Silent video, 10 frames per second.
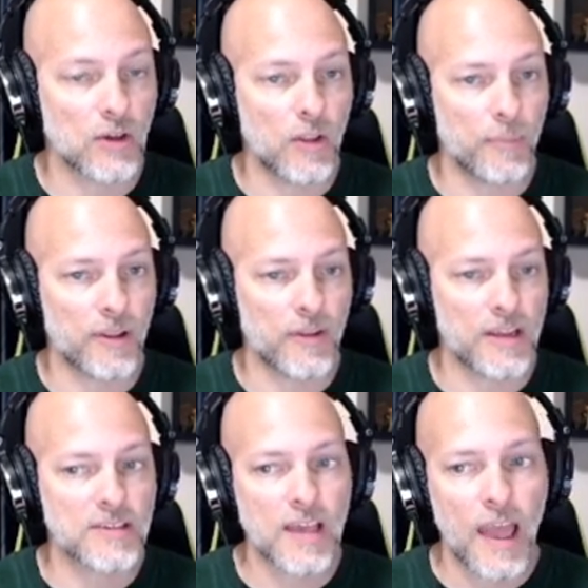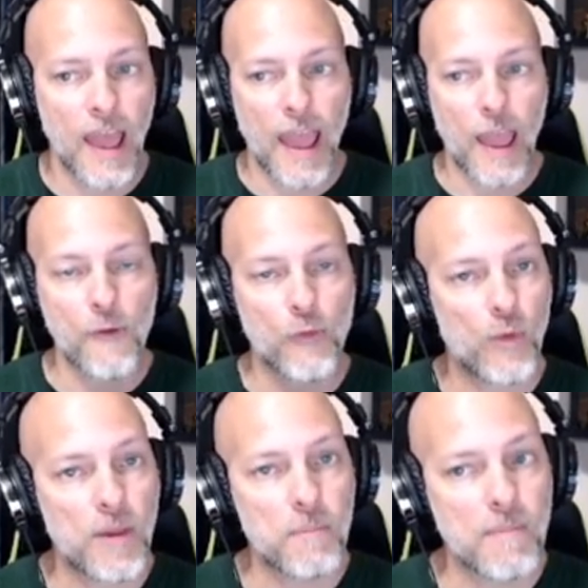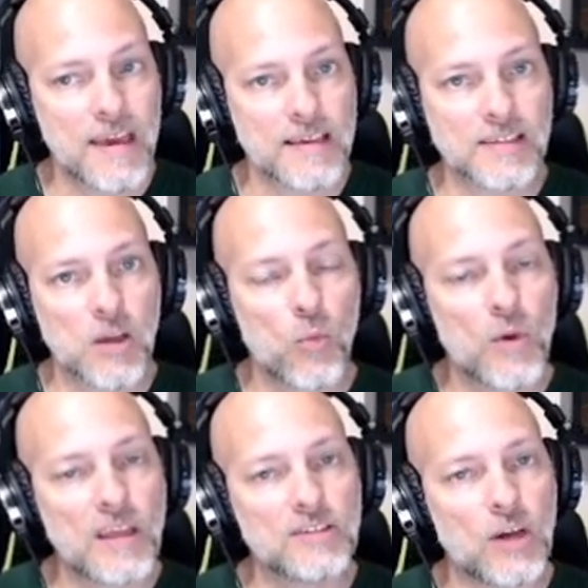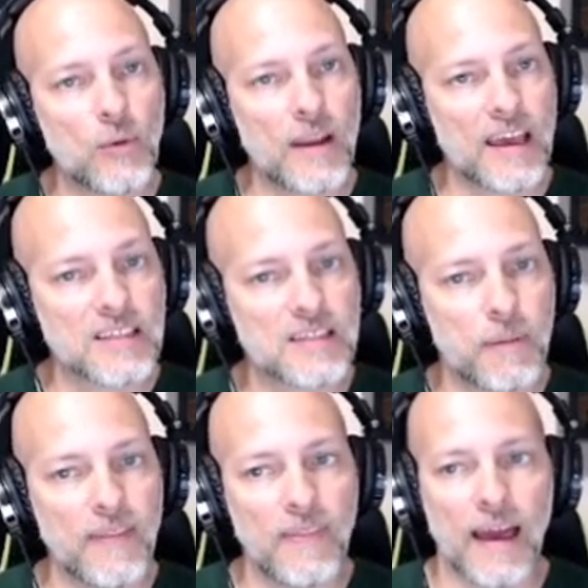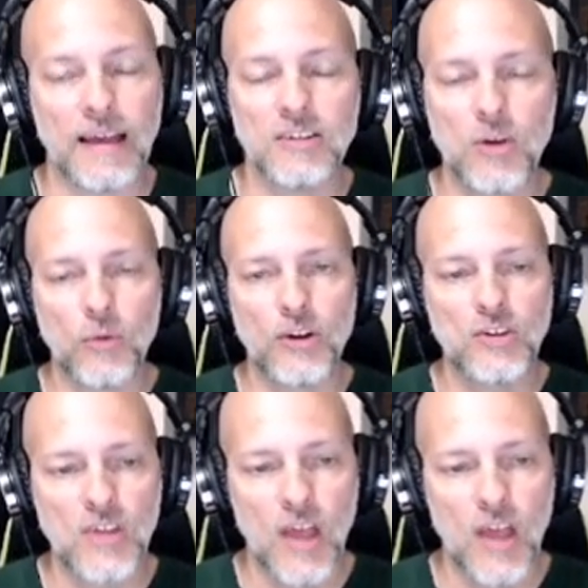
abilities. If we miss, we don't expend that. So there's